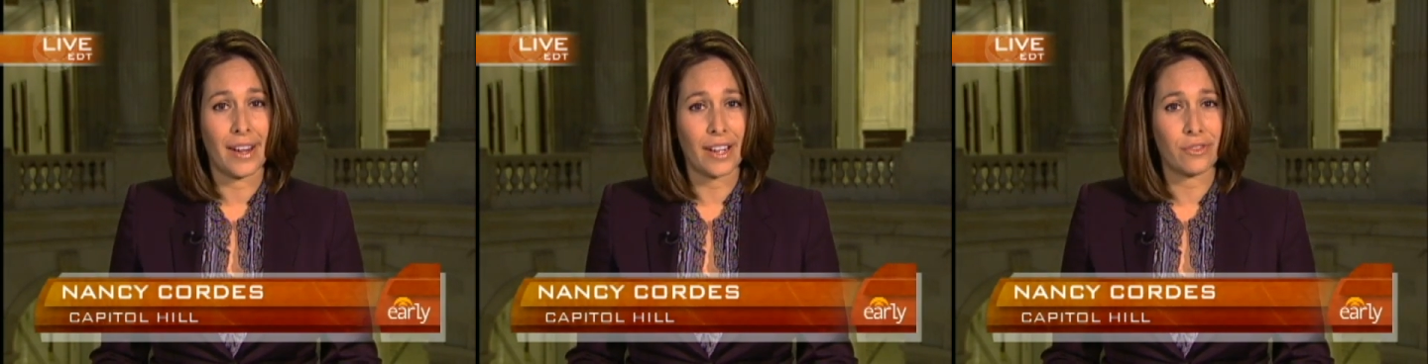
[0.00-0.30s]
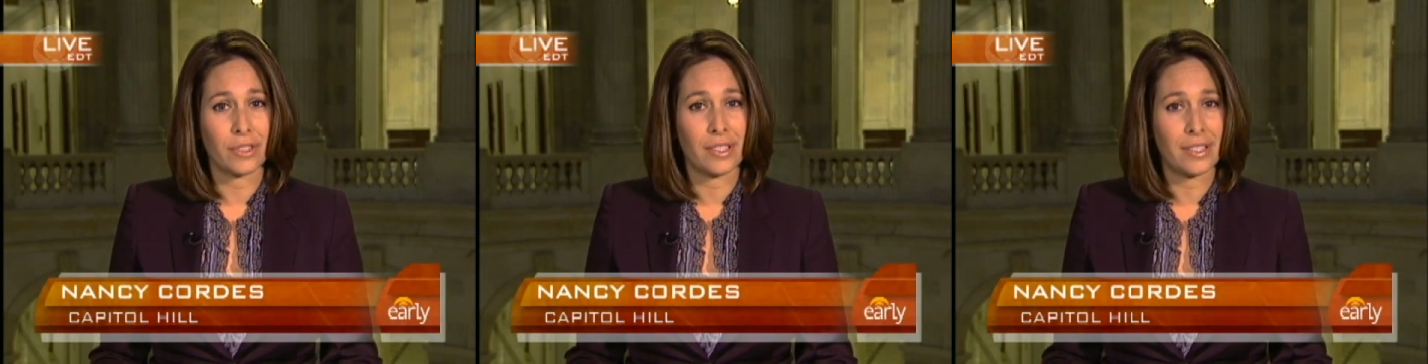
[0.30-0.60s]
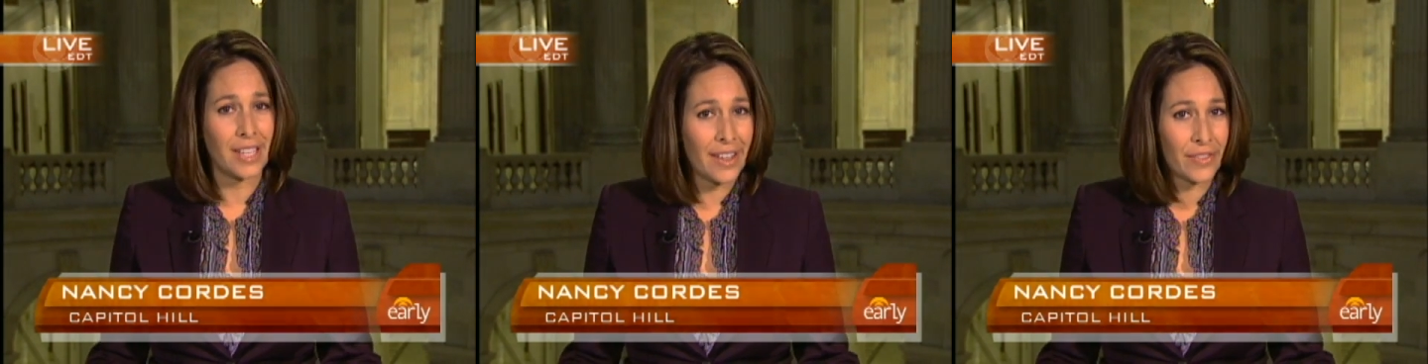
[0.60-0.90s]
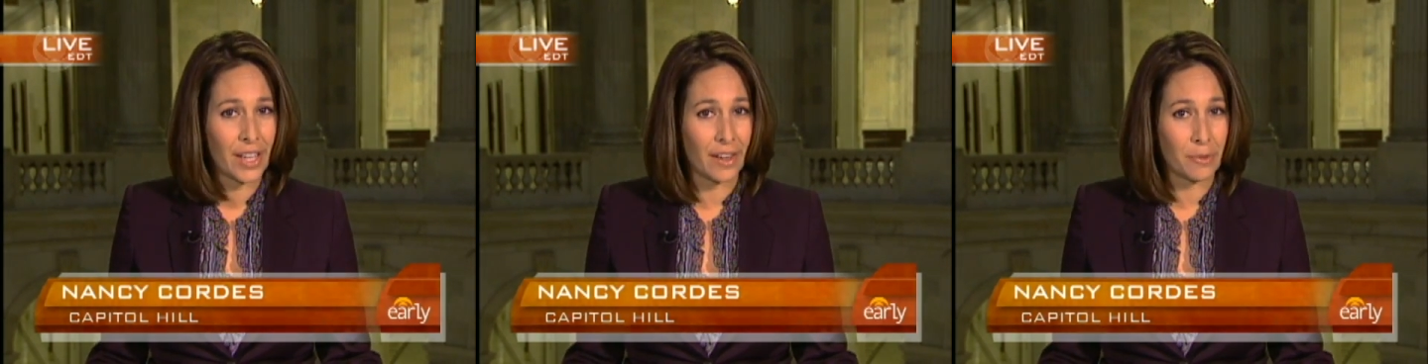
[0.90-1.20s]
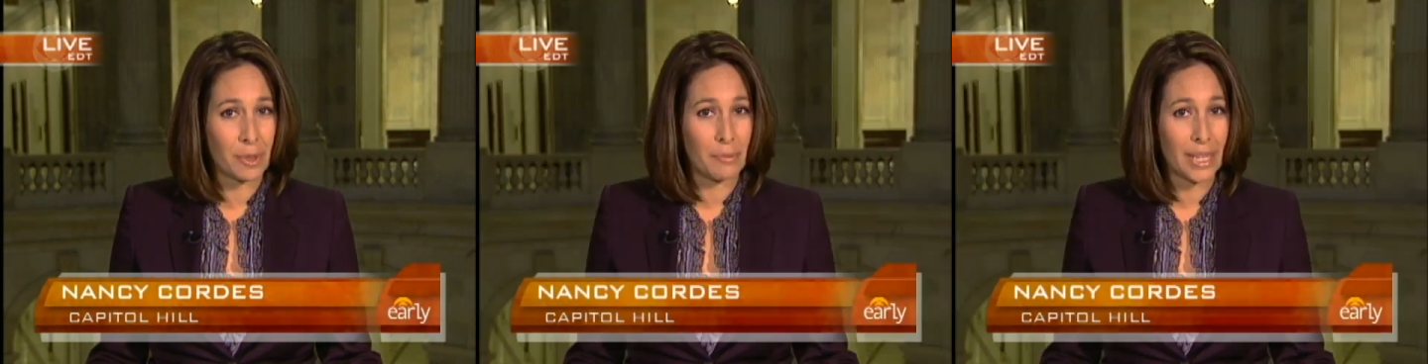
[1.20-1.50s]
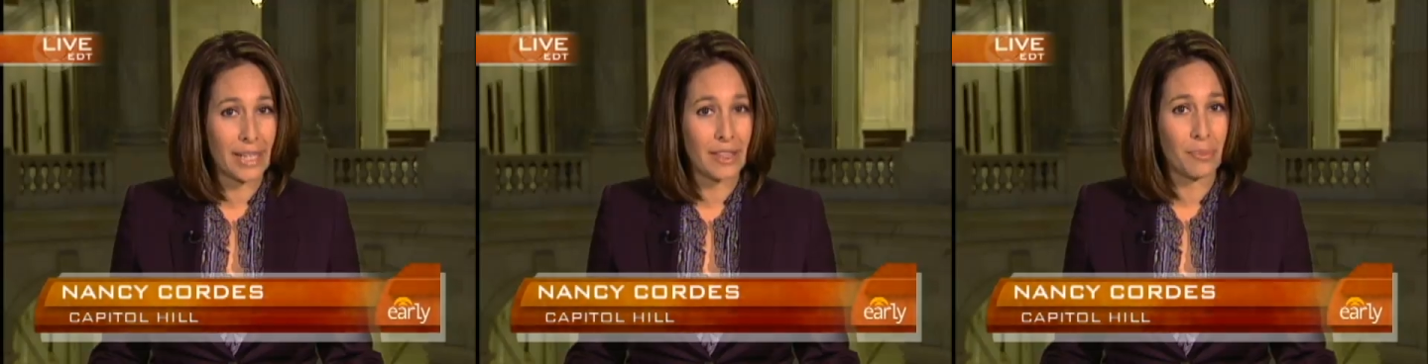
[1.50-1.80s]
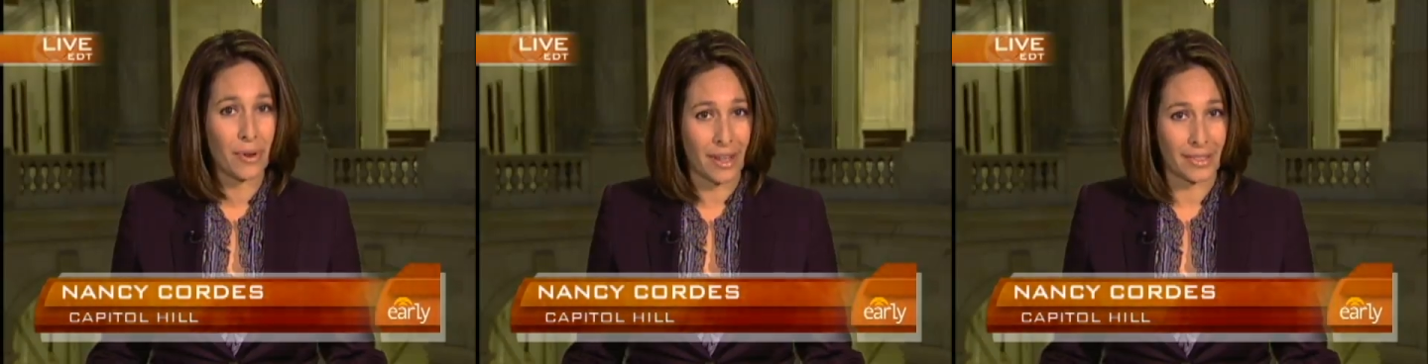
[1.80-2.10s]
and actually save the government money
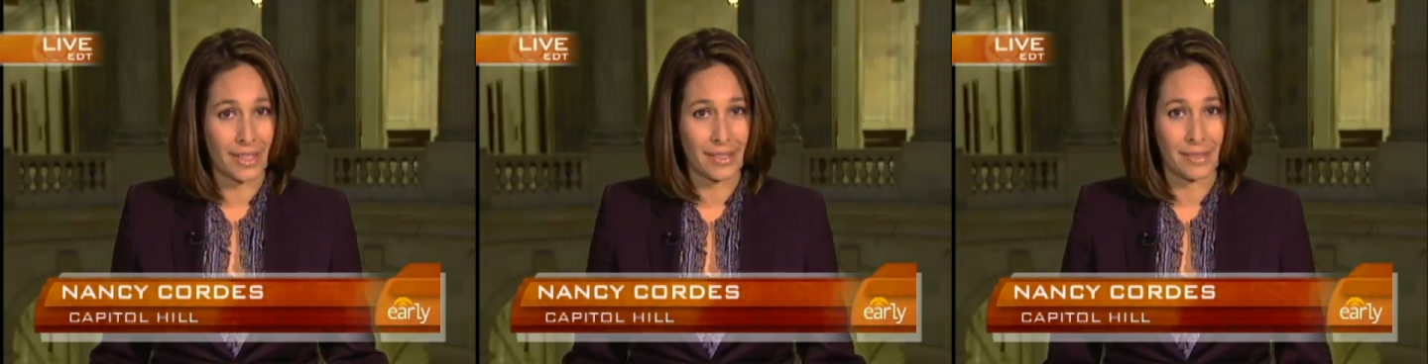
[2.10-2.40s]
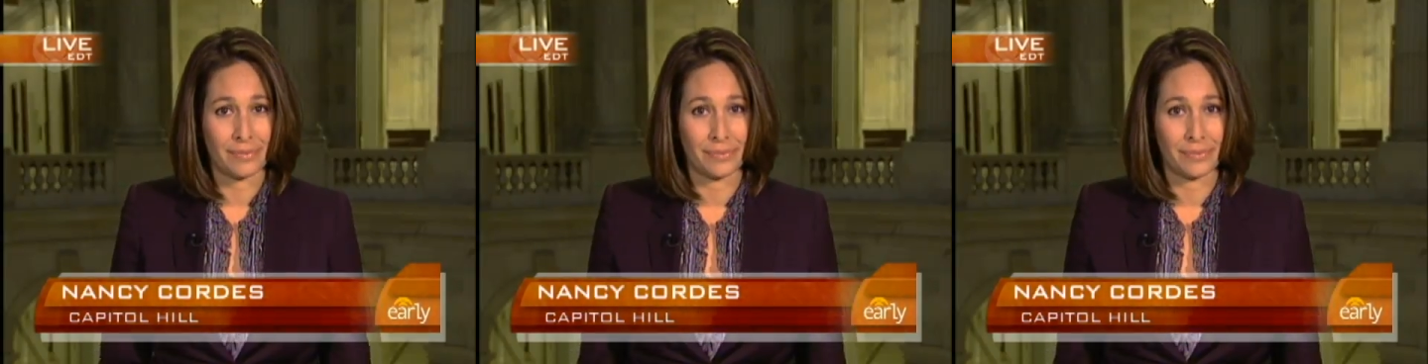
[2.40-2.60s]
in the process.